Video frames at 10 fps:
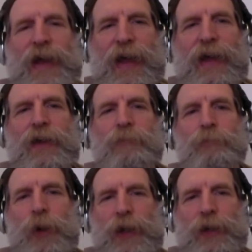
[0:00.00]
And
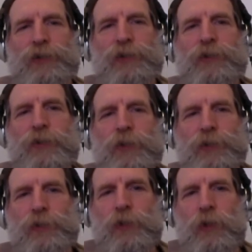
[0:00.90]
it brings the
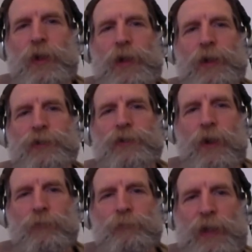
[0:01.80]
stories
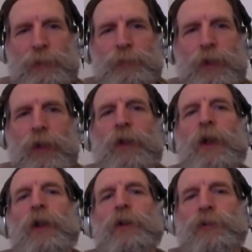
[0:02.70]
of people
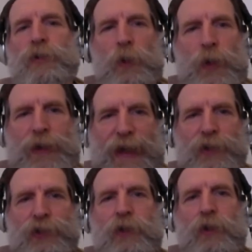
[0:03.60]
to a
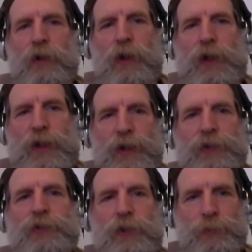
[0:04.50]
national
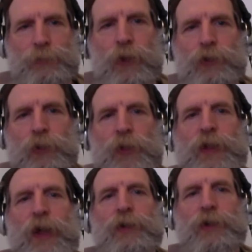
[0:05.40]
audience so that folks
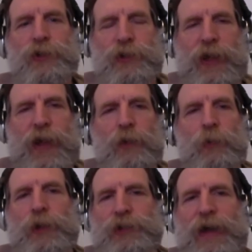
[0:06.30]
really understand
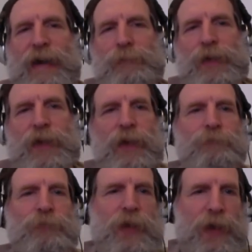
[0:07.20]
what's happening
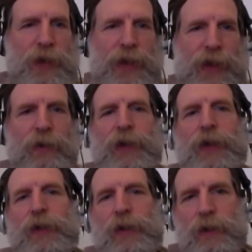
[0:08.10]
in an
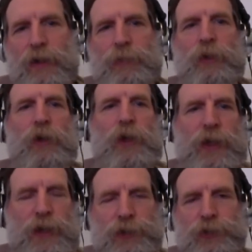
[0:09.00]
area, in a
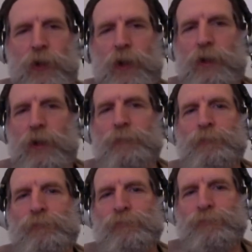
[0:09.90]
community, in a struggle.
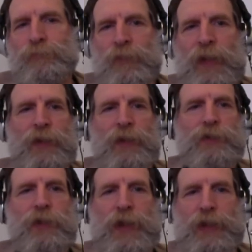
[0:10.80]

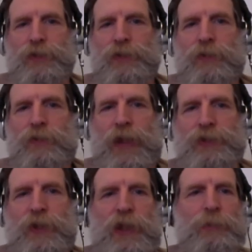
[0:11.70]
So that's
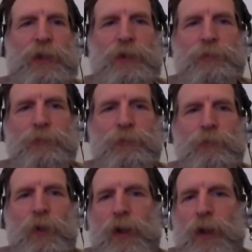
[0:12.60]
a little bit of
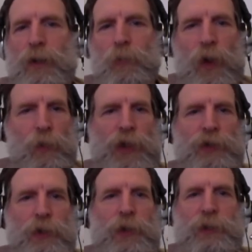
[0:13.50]
what we
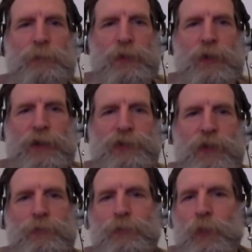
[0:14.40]
do at the Progressive.